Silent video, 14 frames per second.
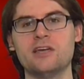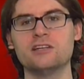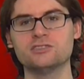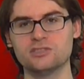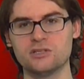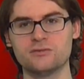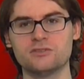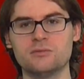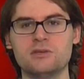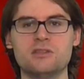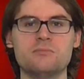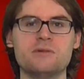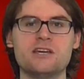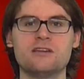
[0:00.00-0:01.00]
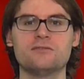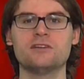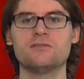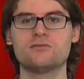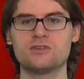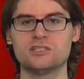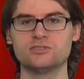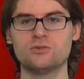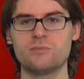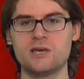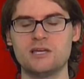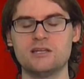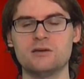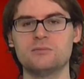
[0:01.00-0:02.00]
They deserve to be the main event of
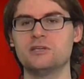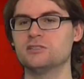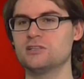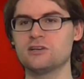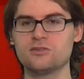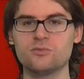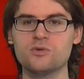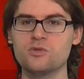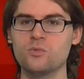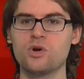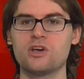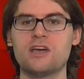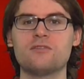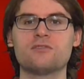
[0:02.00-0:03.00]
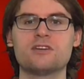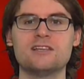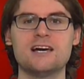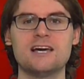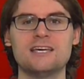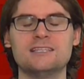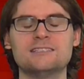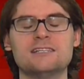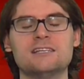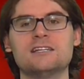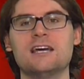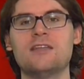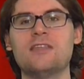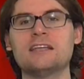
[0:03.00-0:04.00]
WrestleMania because they're doing the work every night.
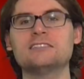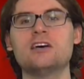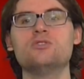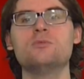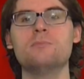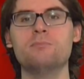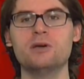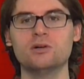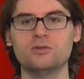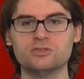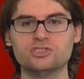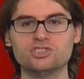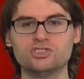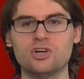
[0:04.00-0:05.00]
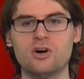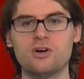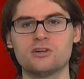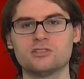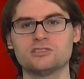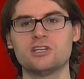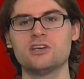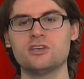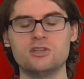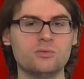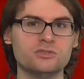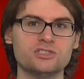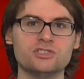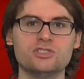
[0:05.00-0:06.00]
And that's how you build stars.
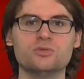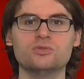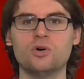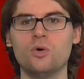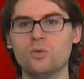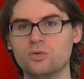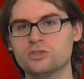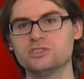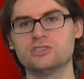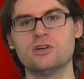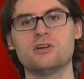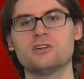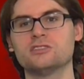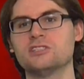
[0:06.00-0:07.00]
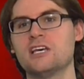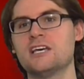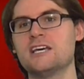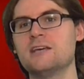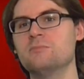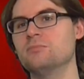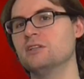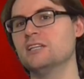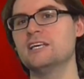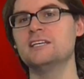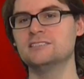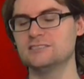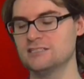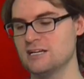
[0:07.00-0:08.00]
You don't just use old stars in
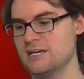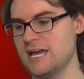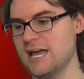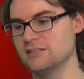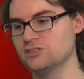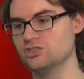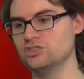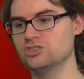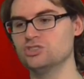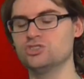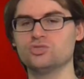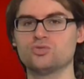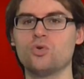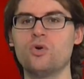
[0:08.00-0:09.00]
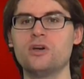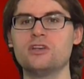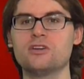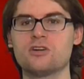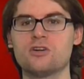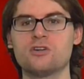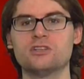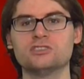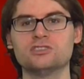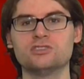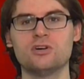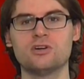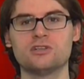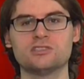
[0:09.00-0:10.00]
place and to destroy your current
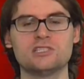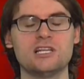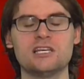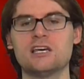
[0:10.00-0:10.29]
stars.